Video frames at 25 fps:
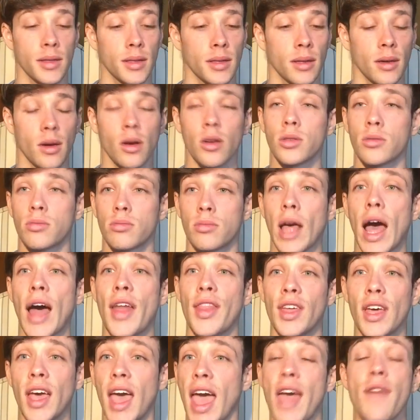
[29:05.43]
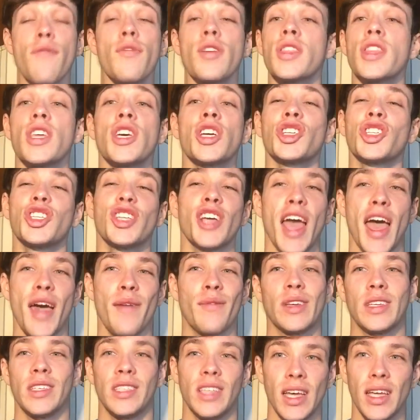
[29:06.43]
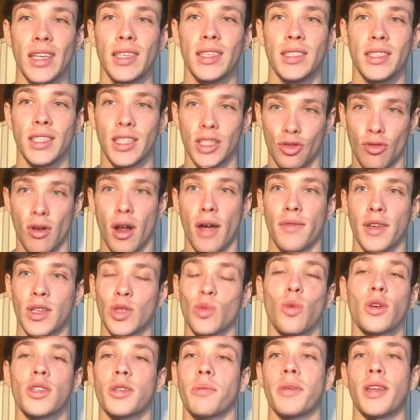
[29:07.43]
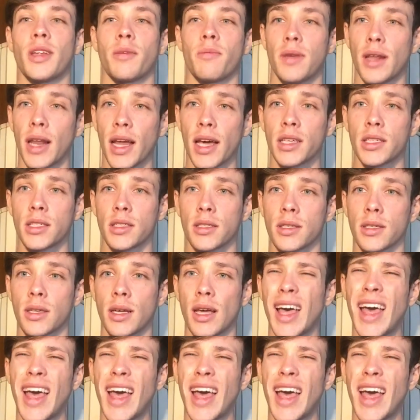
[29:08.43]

Because everything she ever did to Travis was a manipulation.